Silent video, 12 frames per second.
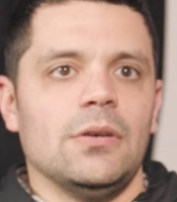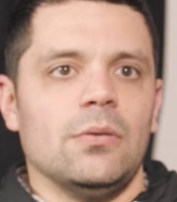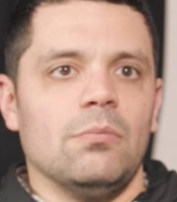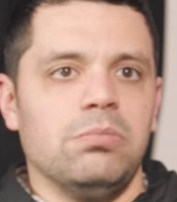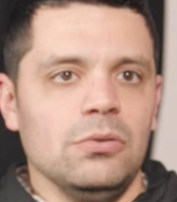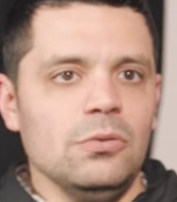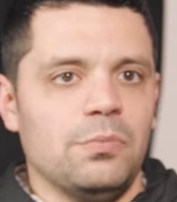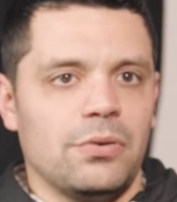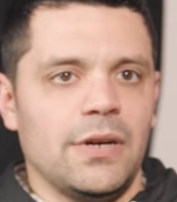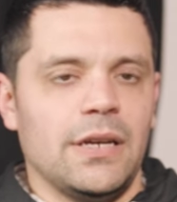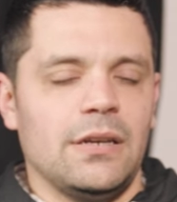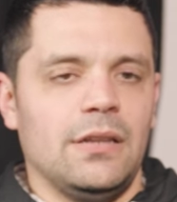
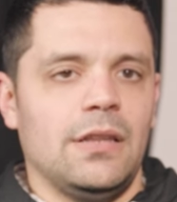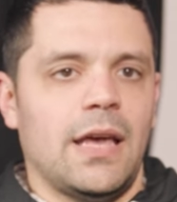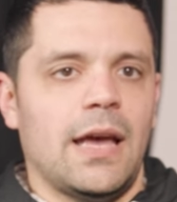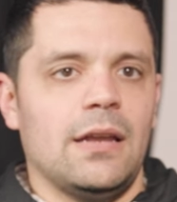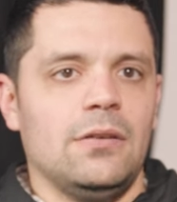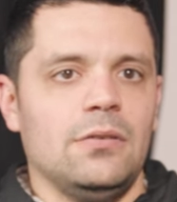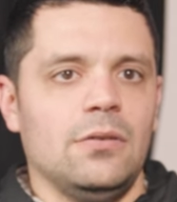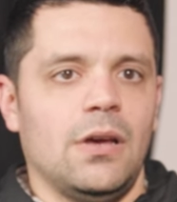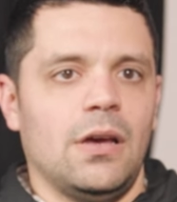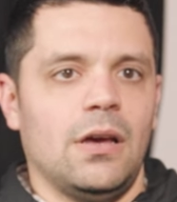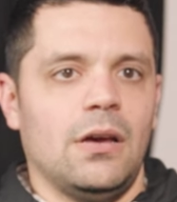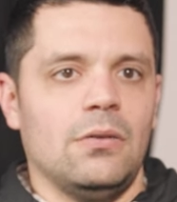blueprint that
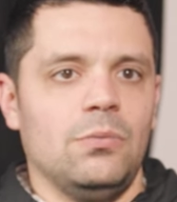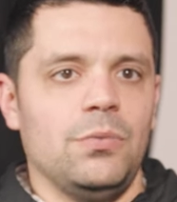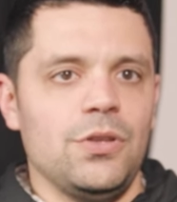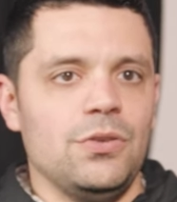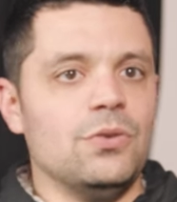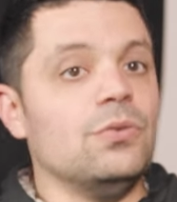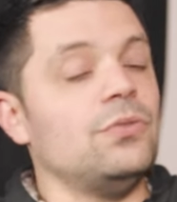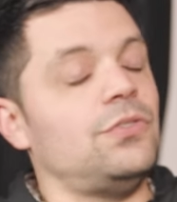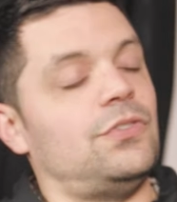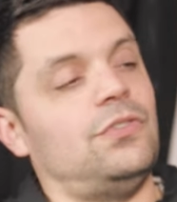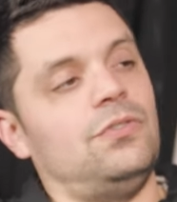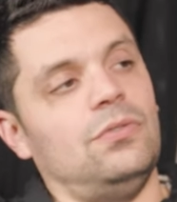uh, we
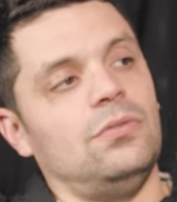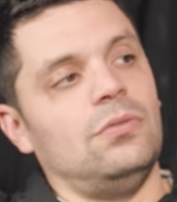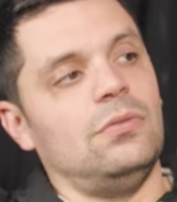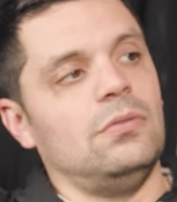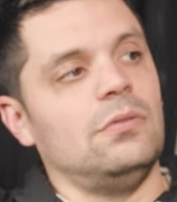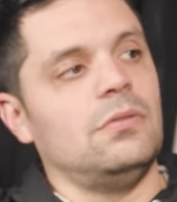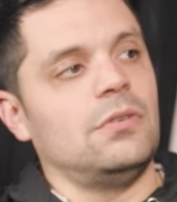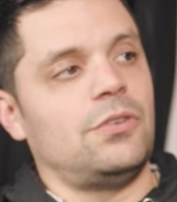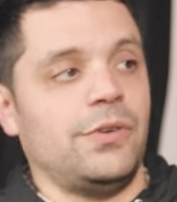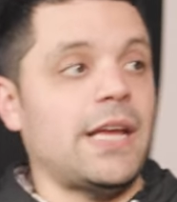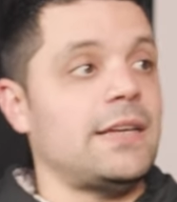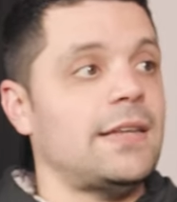used to
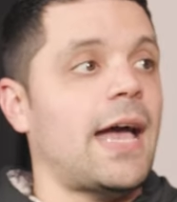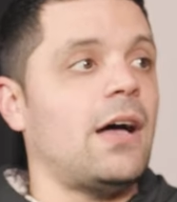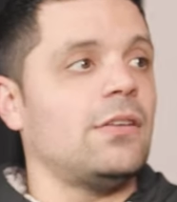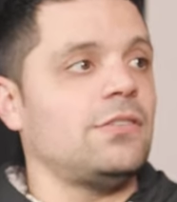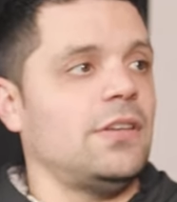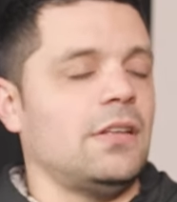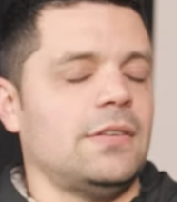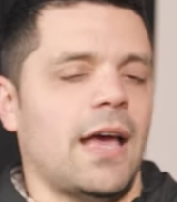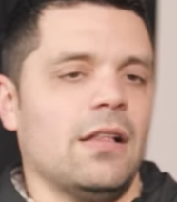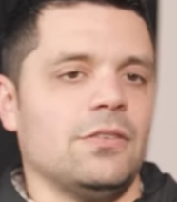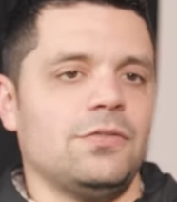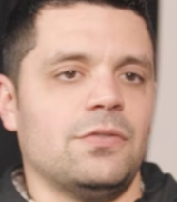create Dallas. Now
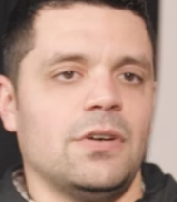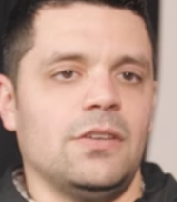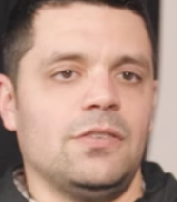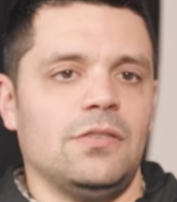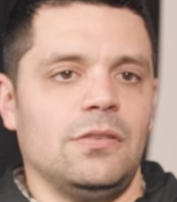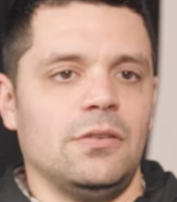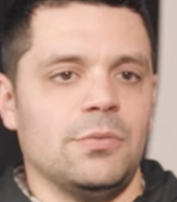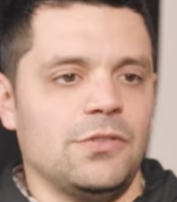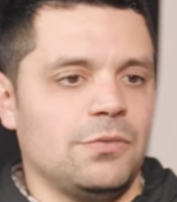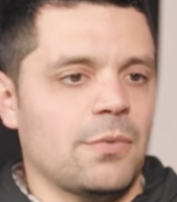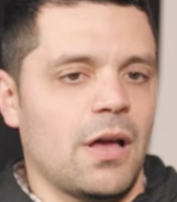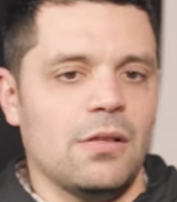Dallas for us is a little bit
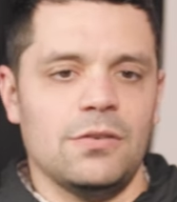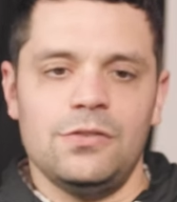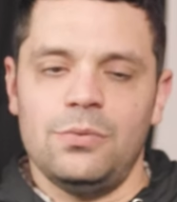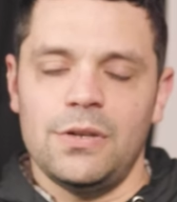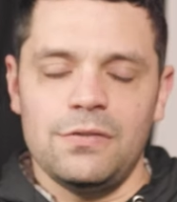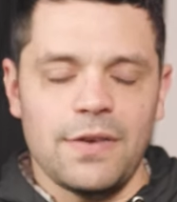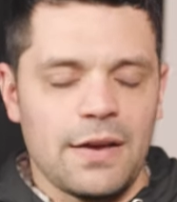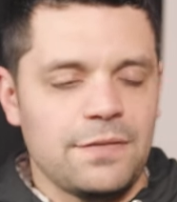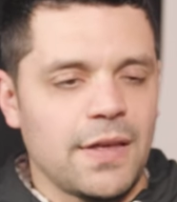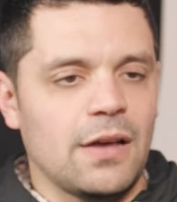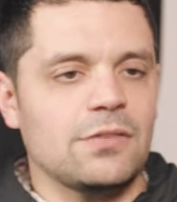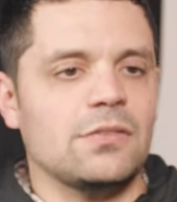smaller; it's
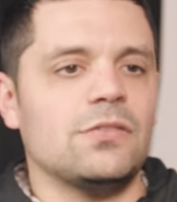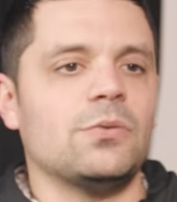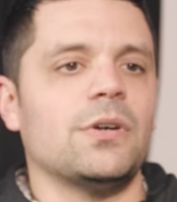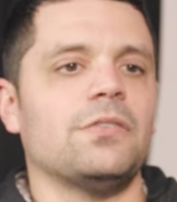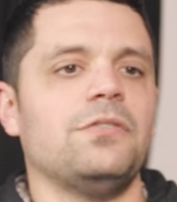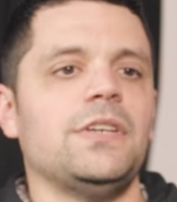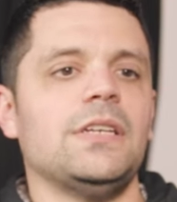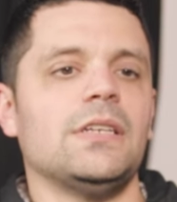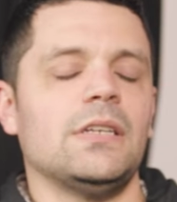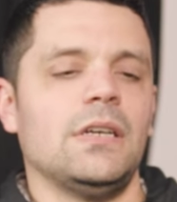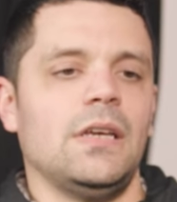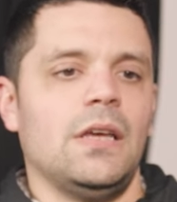25,000 square feet,
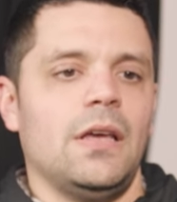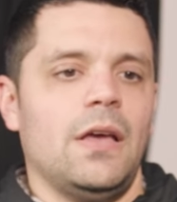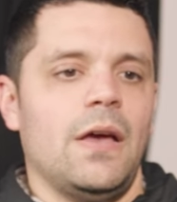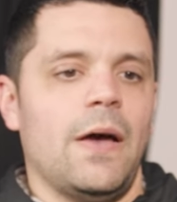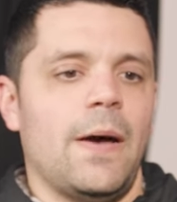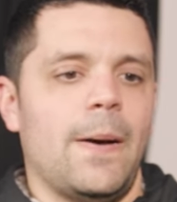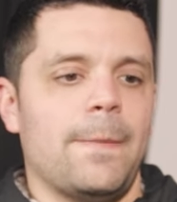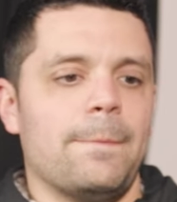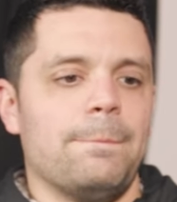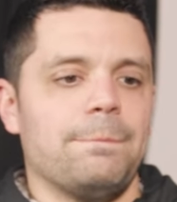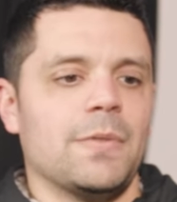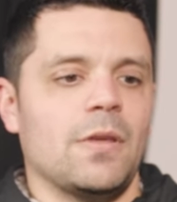um,
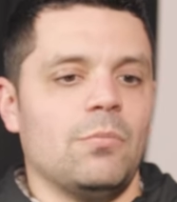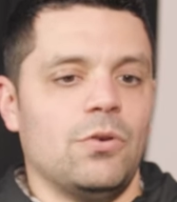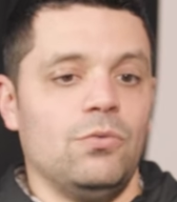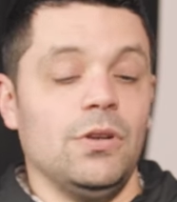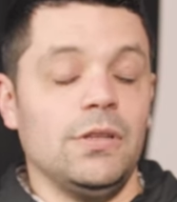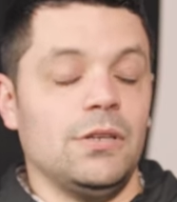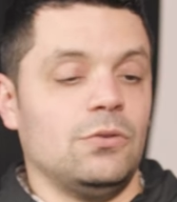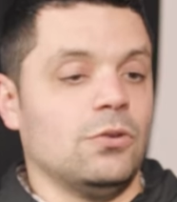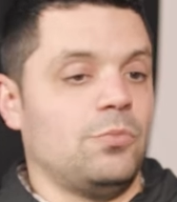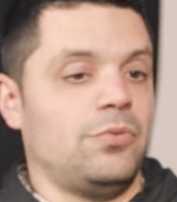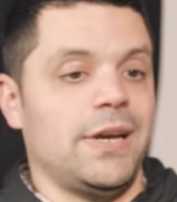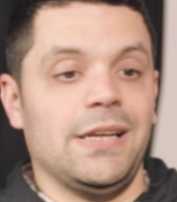but really
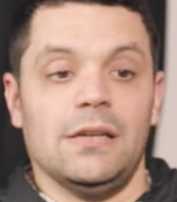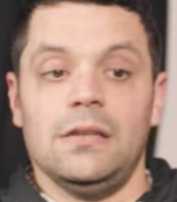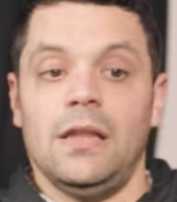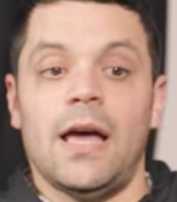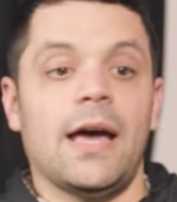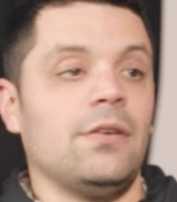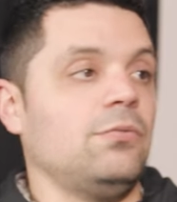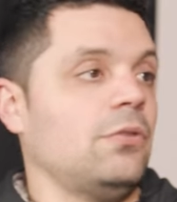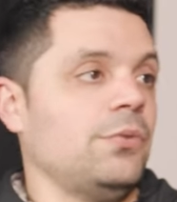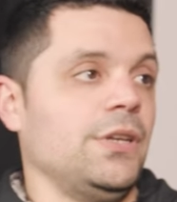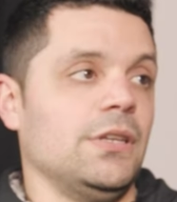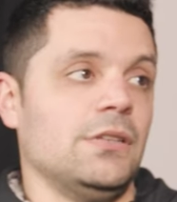incorporating a lot of what
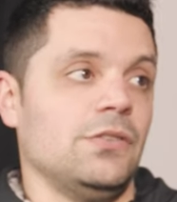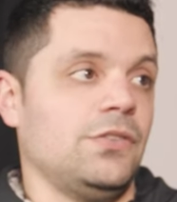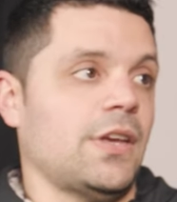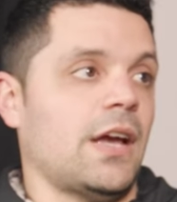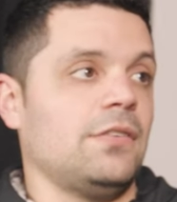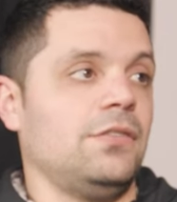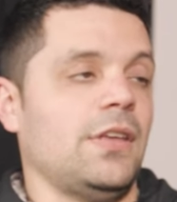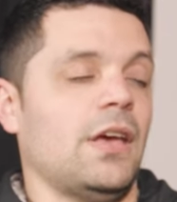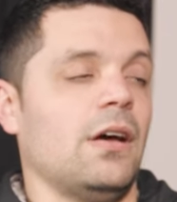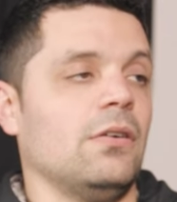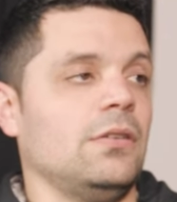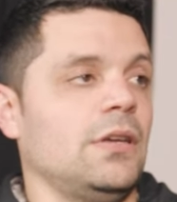we did in
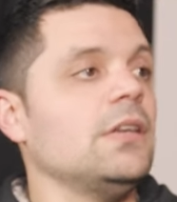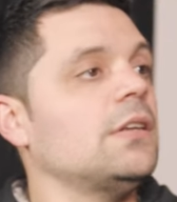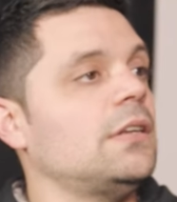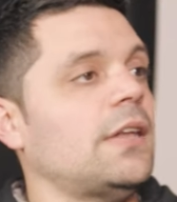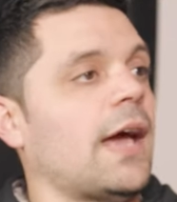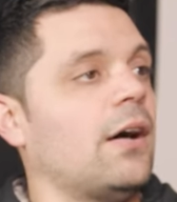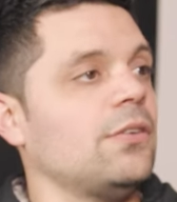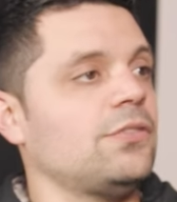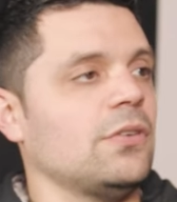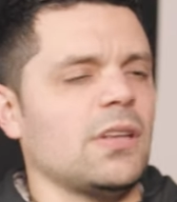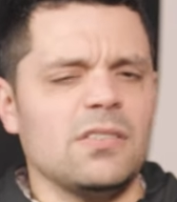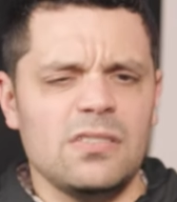Scottsdale into Dallas
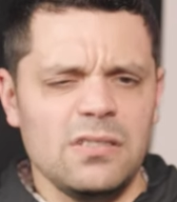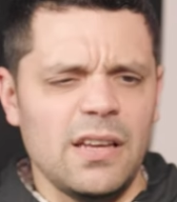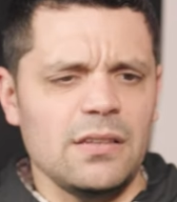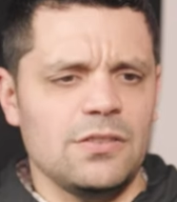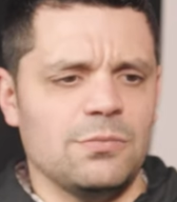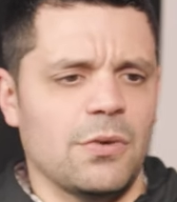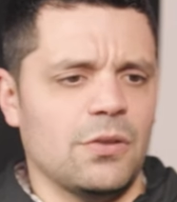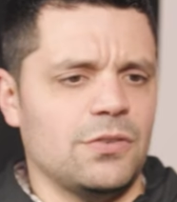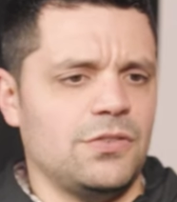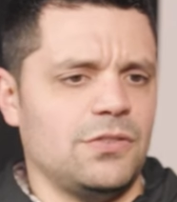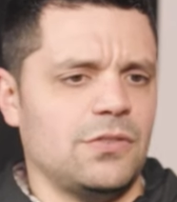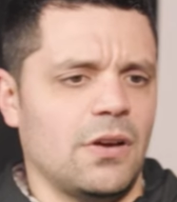on a slightly smaller
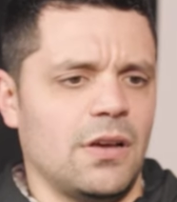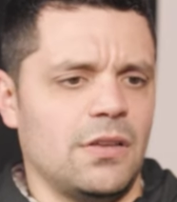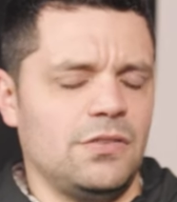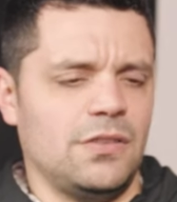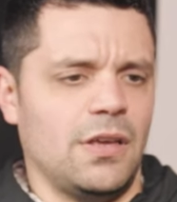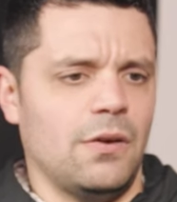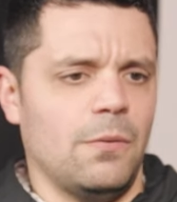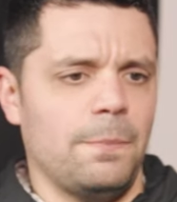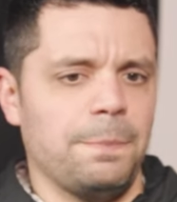uh, scale,